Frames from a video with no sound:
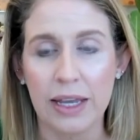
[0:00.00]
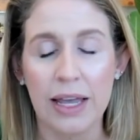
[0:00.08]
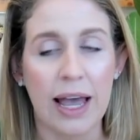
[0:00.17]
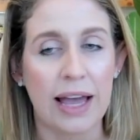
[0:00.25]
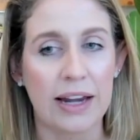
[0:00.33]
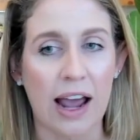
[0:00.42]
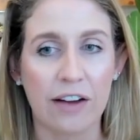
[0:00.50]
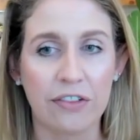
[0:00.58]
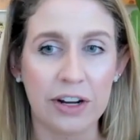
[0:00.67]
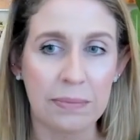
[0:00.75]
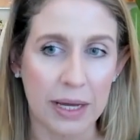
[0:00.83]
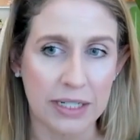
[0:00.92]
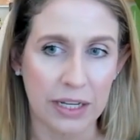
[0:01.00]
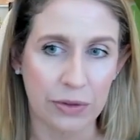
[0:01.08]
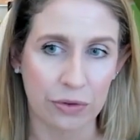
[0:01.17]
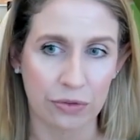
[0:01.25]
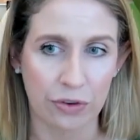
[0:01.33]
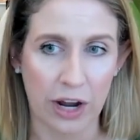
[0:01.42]
And every Monday
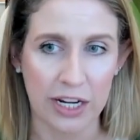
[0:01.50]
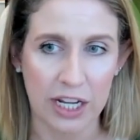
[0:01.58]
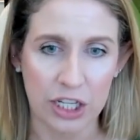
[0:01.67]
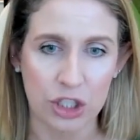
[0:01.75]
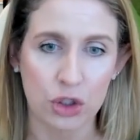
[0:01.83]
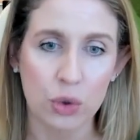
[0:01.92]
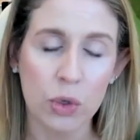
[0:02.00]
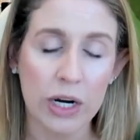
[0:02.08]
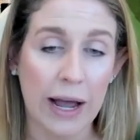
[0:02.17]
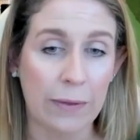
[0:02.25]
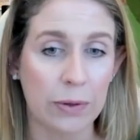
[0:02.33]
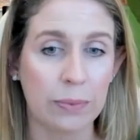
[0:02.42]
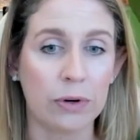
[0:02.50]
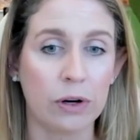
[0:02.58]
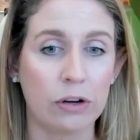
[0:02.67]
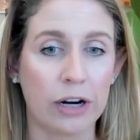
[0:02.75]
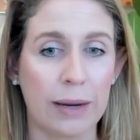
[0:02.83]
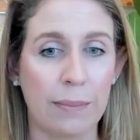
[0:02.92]
through Friday, you are at the
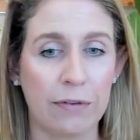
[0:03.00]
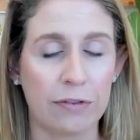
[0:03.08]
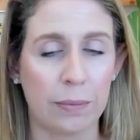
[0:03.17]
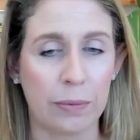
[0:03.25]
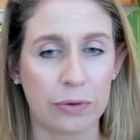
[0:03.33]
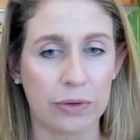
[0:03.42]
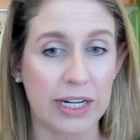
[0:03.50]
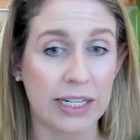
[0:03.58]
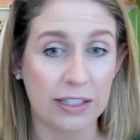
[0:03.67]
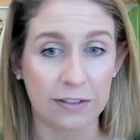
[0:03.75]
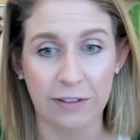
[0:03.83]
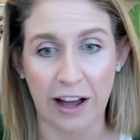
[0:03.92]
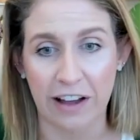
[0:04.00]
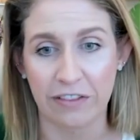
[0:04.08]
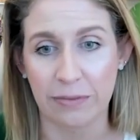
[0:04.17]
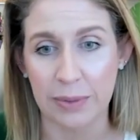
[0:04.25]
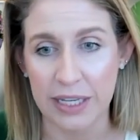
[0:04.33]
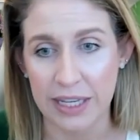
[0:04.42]
program from 3 to
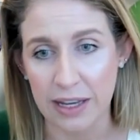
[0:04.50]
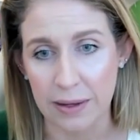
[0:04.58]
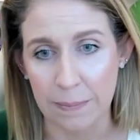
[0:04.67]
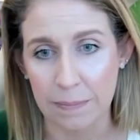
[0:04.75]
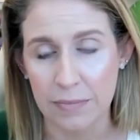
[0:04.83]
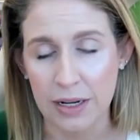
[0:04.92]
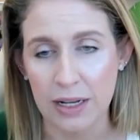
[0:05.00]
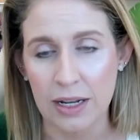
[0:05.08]
5 p.m.